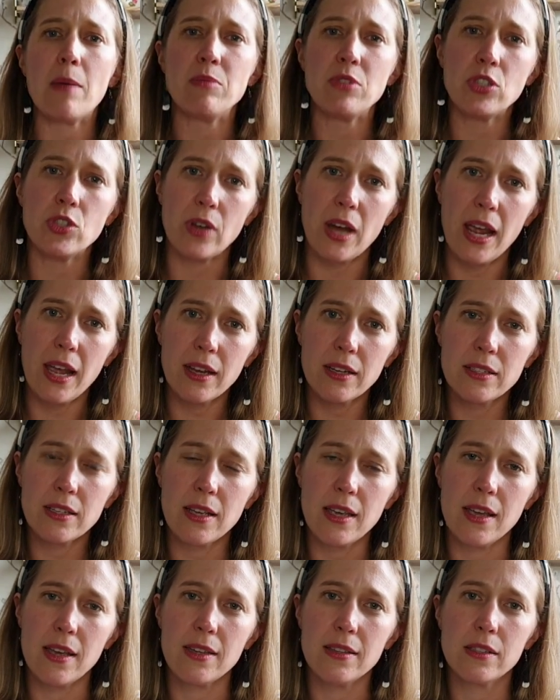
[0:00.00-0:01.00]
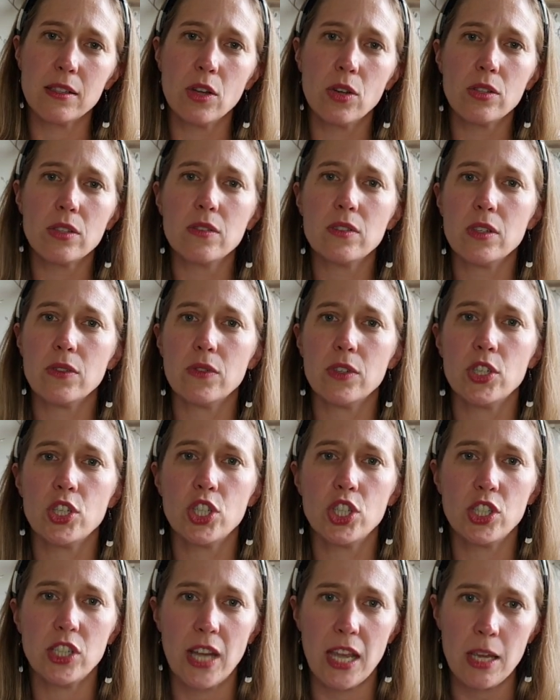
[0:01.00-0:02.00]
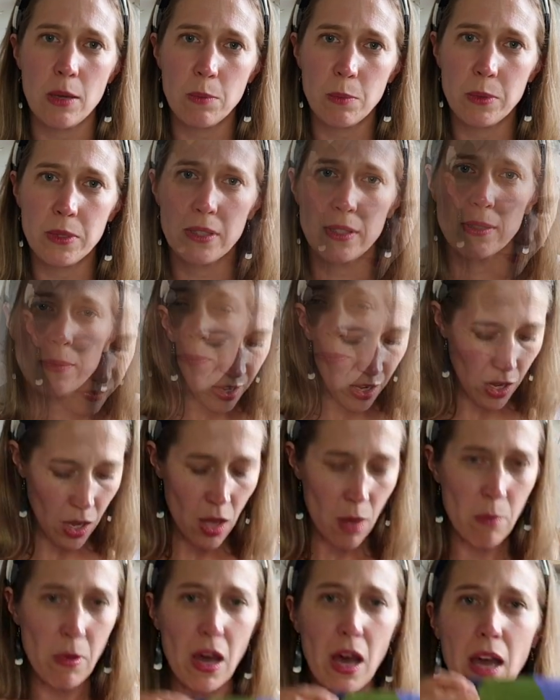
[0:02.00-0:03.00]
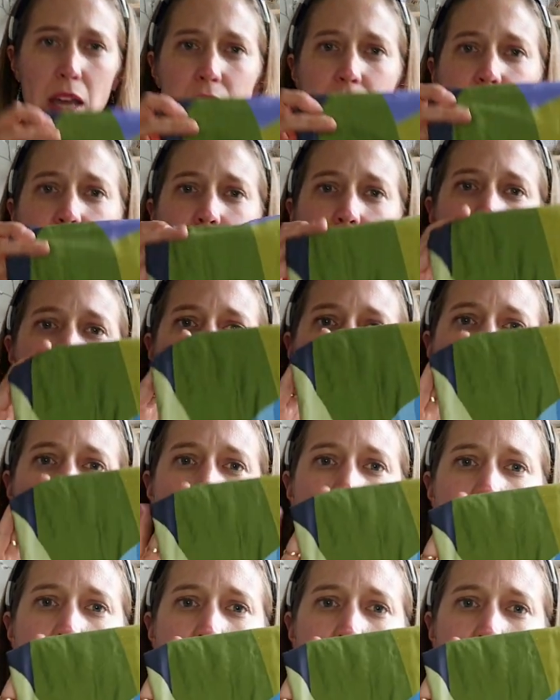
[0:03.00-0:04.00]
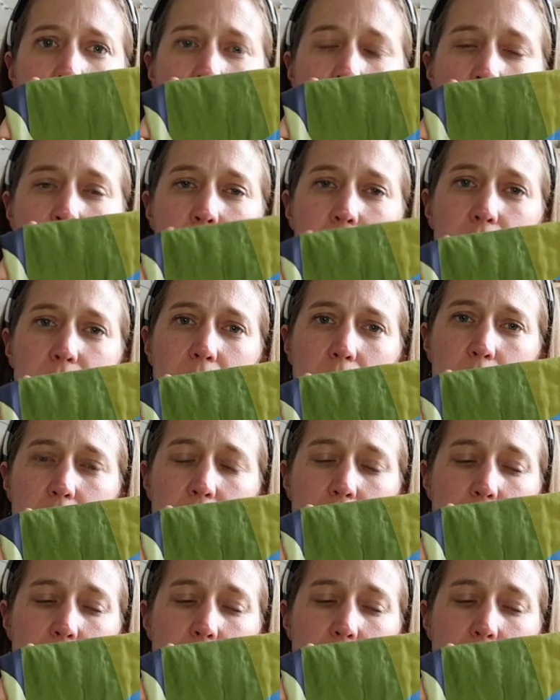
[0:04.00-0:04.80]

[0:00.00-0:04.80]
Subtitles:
abstract. It's lots of different shapes. I just loved those colours. I thought they were